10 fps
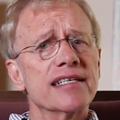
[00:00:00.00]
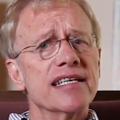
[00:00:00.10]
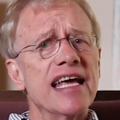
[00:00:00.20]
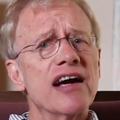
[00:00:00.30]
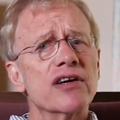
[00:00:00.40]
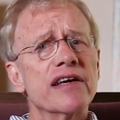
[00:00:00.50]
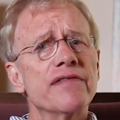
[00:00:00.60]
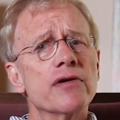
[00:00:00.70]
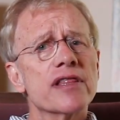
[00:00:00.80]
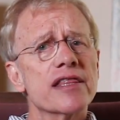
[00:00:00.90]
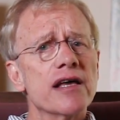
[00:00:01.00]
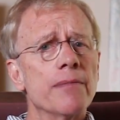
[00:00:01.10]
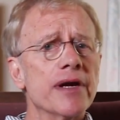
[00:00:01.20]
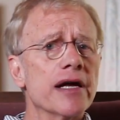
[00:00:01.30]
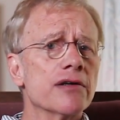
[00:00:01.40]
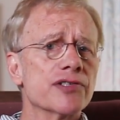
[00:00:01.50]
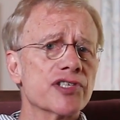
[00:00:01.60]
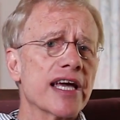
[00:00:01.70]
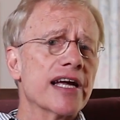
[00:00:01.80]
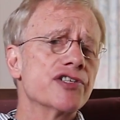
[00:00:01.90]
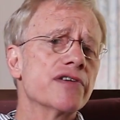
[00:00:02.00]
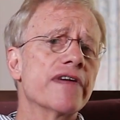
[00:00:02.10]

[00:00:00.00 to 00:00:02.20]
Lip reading: to now give you a thumbnail sketch of